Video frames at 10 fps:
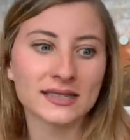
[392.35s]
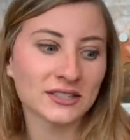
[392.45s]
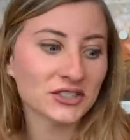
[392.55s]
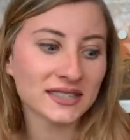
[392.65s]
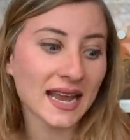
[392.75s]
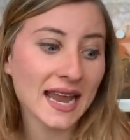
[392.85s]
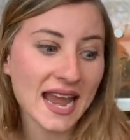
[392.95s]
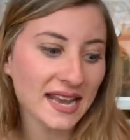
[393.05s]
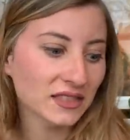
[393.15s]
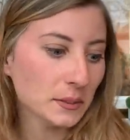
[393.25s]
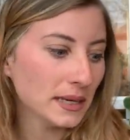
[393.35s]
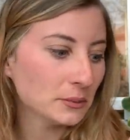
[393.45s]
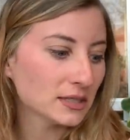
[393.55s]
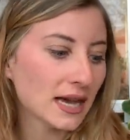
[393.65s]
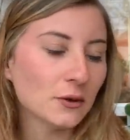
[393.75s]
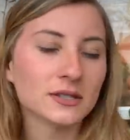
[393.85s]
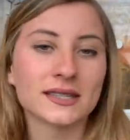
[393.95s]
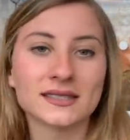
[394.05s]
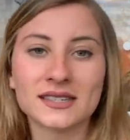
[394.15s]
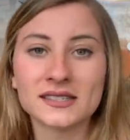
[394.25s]
I hate the paper towels.
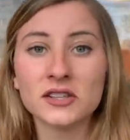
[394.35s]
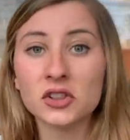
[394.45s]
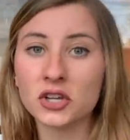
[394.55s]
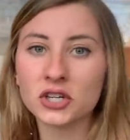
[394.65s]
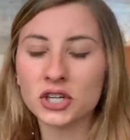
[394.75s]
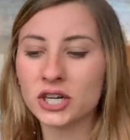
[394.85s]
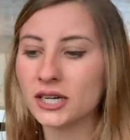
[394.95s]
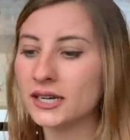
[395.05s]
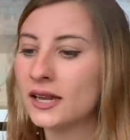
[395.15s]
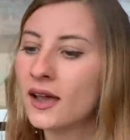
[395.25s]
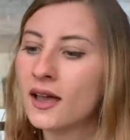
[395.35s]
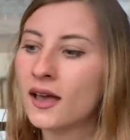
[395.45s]
It doesn't look good.